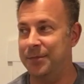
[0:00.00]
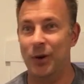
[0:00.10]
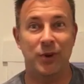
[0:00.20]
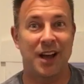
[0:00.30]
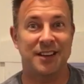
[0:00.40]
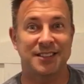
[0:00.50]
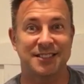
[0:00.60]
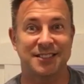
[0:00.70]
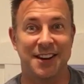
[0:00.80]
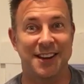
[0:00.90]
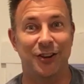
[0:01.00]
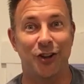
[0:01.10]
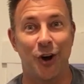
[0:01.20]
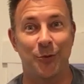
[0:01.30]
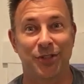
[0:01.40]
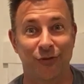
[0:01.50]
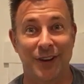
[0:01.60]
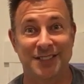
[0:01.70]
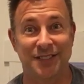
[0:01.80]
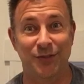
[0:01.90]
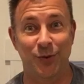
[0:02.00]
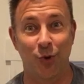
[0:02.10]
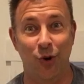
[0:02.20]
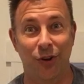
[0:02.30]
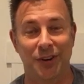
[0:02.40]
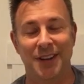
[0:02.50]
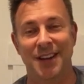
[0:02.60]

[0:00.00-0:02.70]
that we got to study along with the rest of the world.